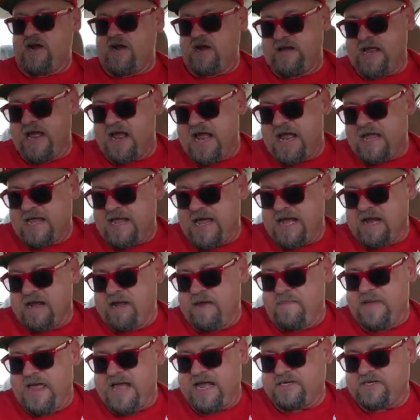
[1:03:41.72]
earlier, I gotta
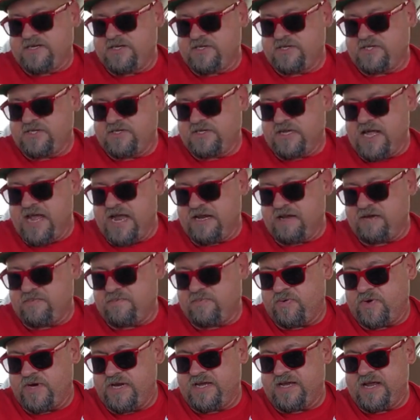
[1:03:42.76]
imagine this is
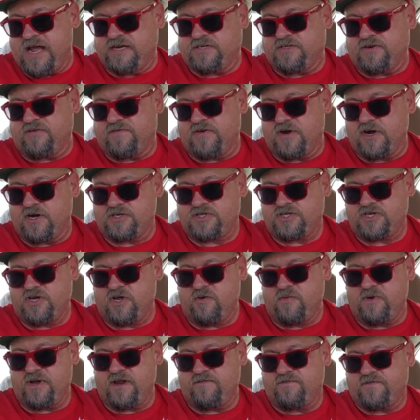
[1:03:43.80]
like pretty
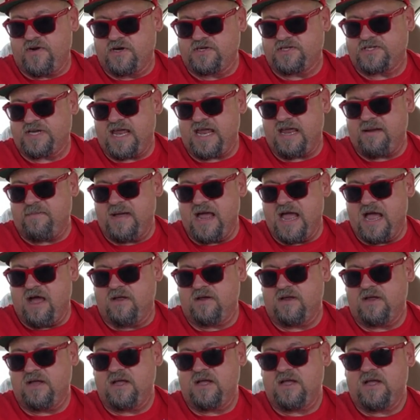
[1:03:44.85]
controversial when it first came
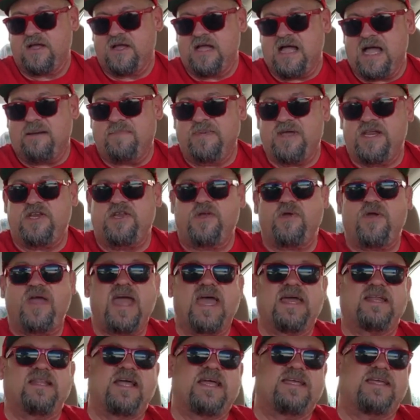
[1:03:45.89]
out. I mean, you
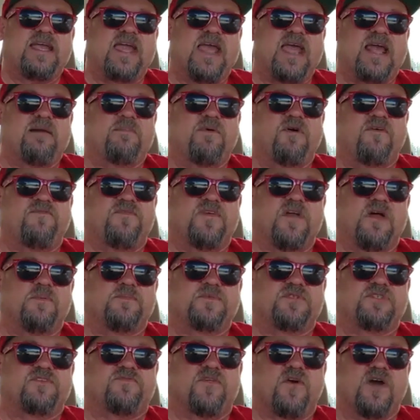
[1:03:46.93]
had like cannibal
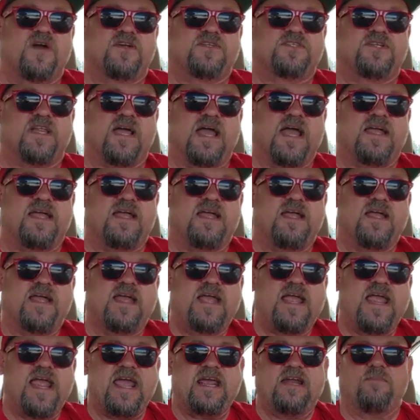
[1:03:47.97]
films as far as like
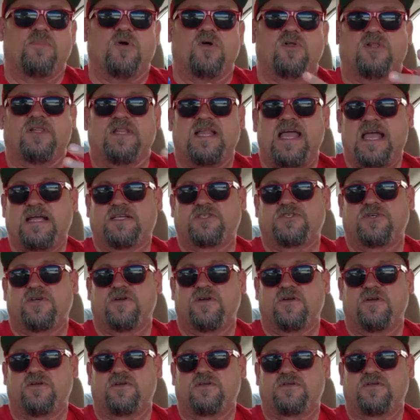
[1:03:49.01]
Hannibal
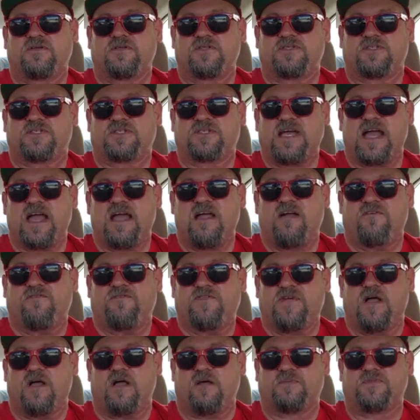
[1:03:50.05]
Lecter style
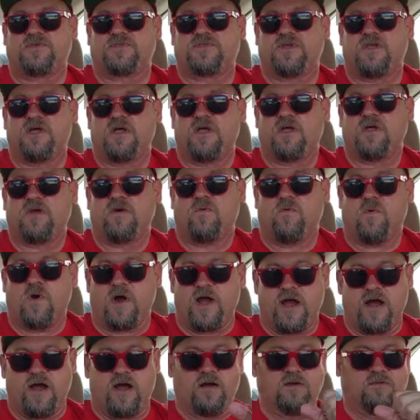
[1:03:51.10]
films
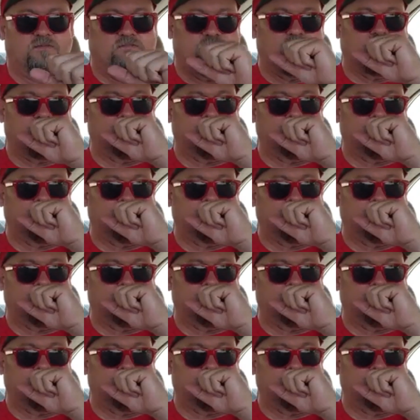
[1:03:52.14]
where